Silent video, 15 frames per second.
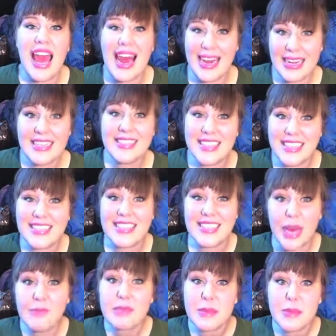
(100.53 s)
and it's
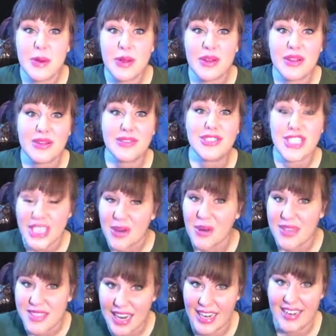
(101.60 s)
acceptable to
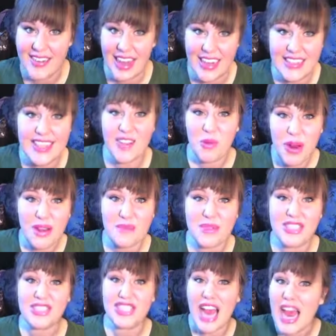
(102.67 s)
go outside in that. It's like wearing
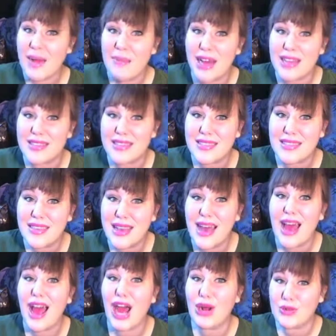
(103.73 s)
pajamas
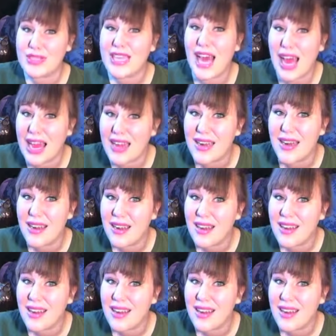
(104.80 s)
outside.